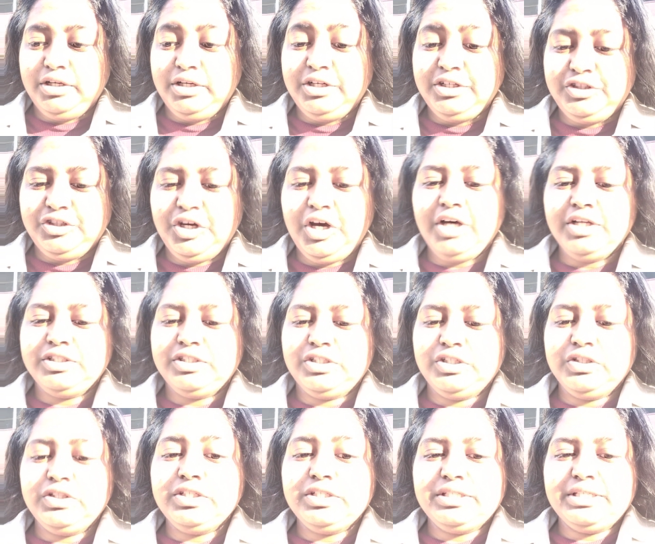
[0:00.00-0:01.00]
returned
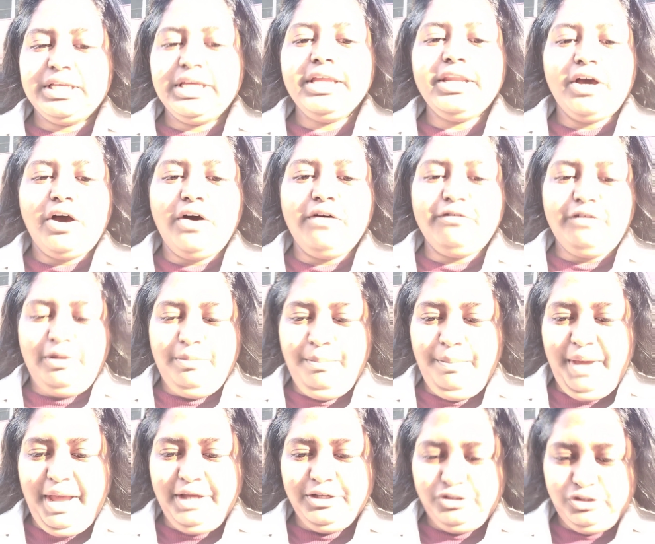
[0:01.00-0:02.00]
to the seed of
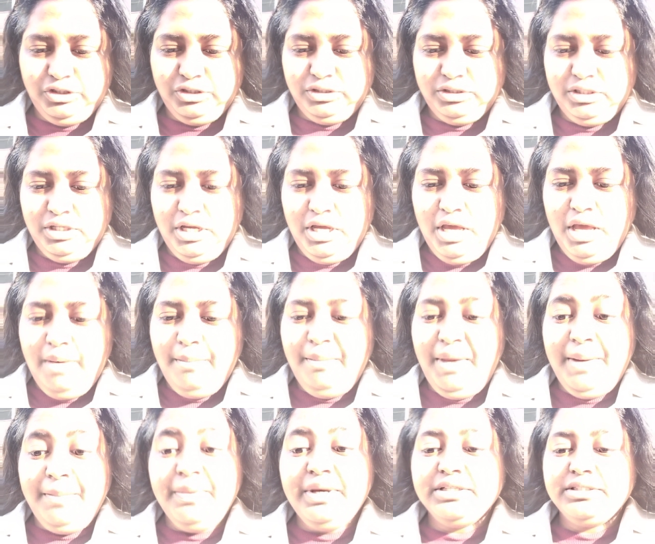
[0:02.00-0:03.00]
compassion
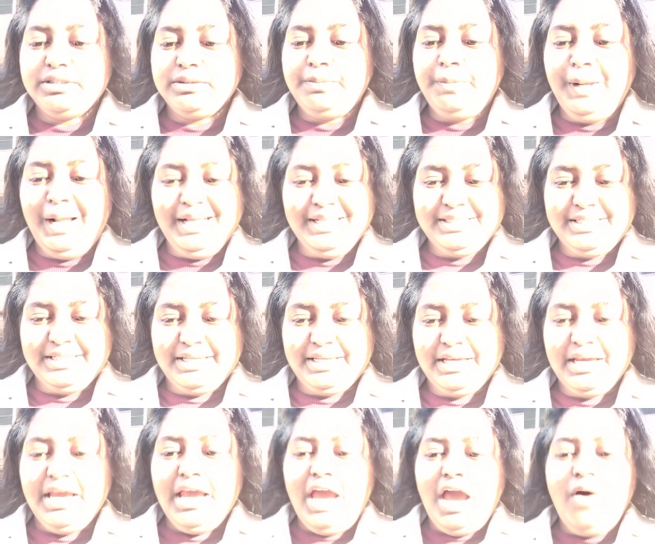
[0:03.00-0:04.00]
my mother planted
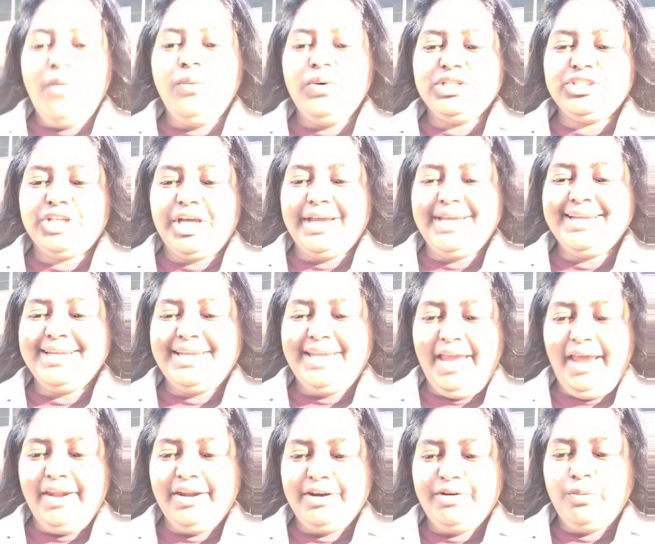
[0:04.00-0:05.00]
and which I
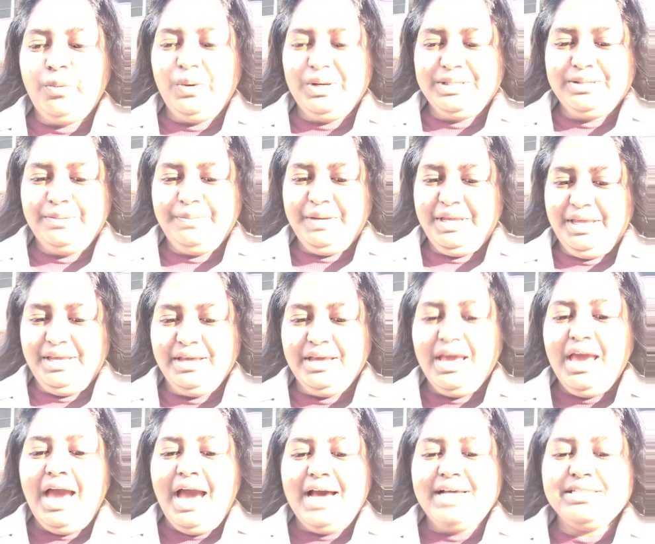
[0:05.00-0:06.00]
carried with me
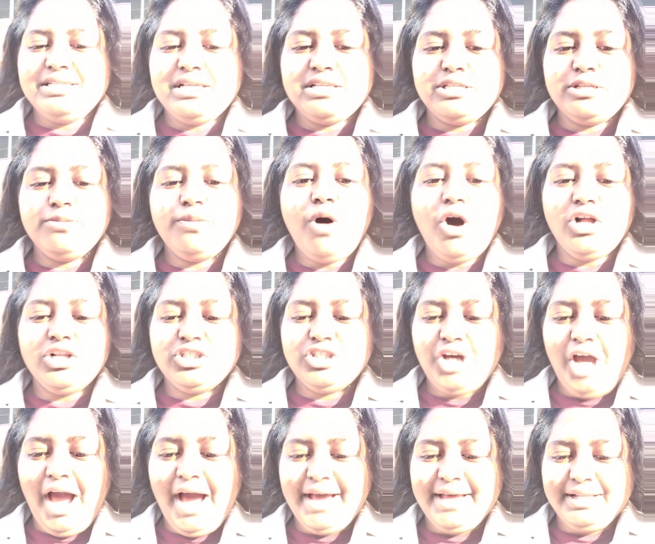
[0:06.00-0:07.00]
as a small
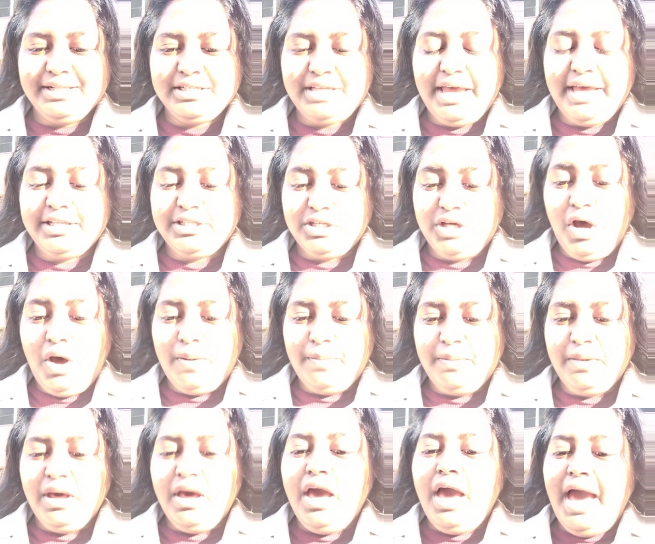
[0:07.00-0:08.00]
child at home,
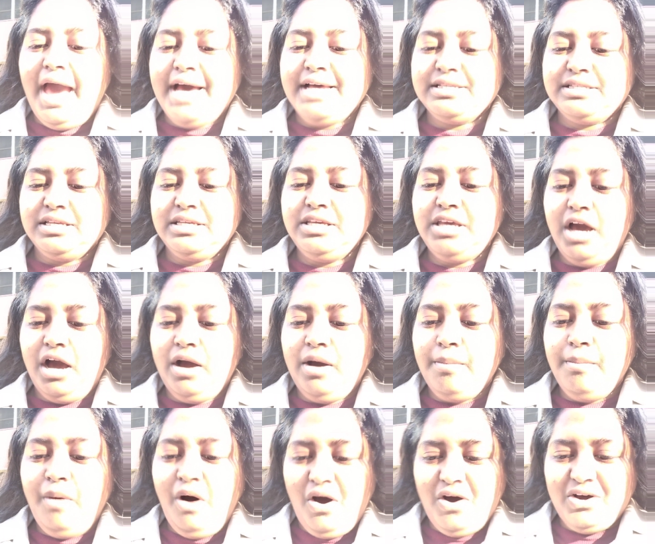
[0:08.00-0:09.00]
as a
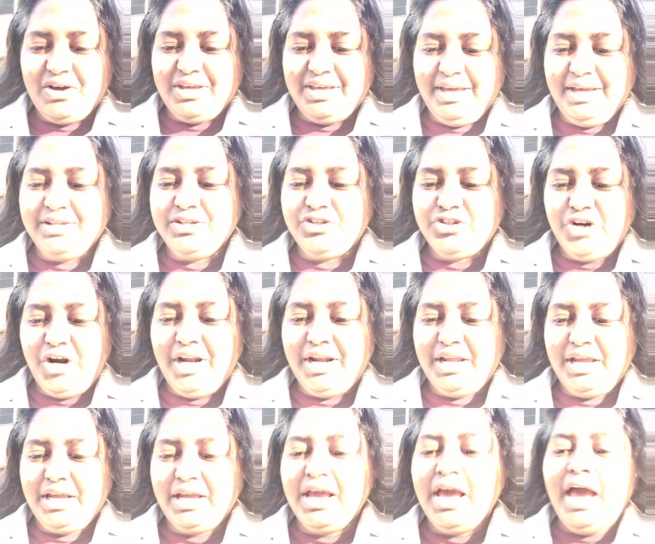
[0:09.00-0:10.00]
young monk in
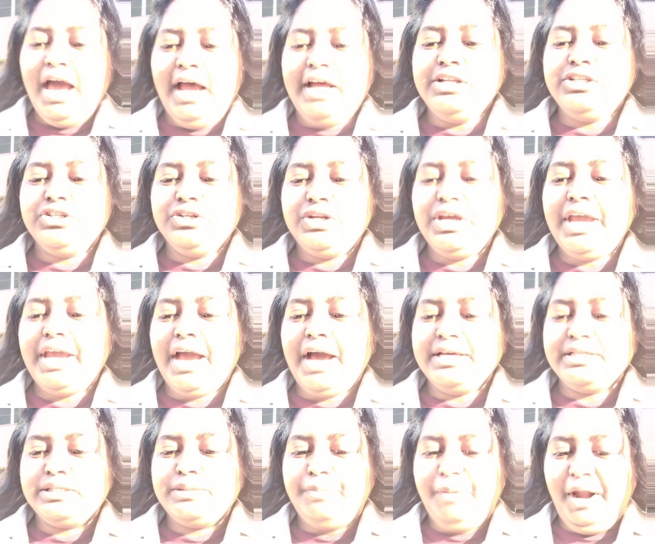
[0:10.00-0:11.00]
training, and today
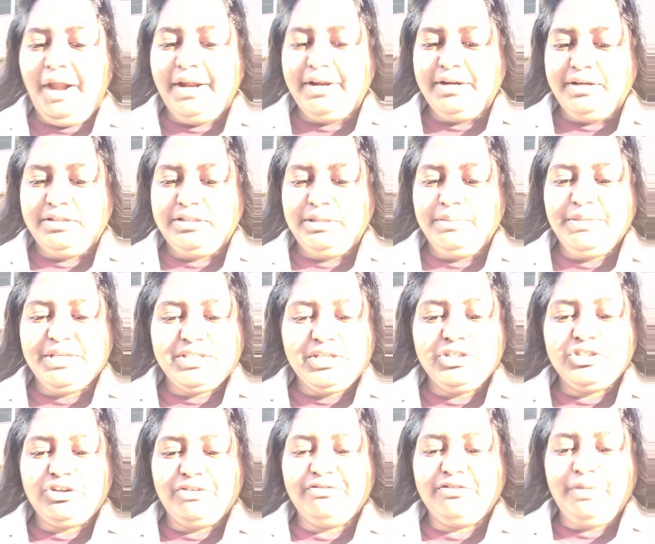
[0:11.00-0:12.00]
I spread the
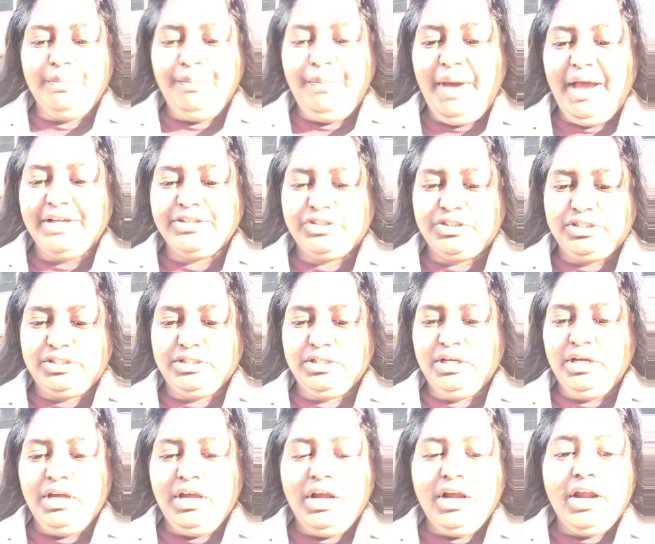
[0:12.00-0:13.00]
message of compassion
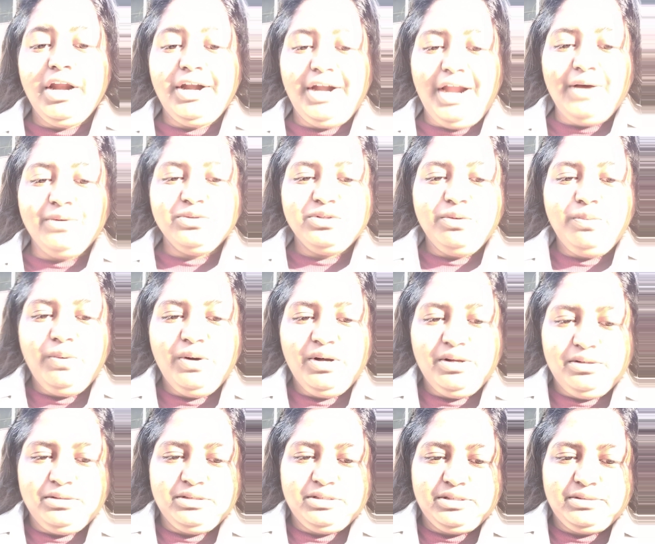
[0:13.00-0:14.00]
around the
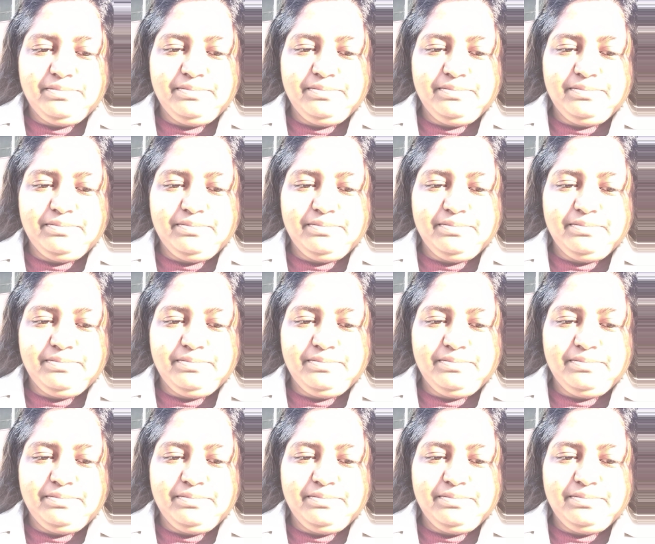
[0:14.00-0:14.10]
world.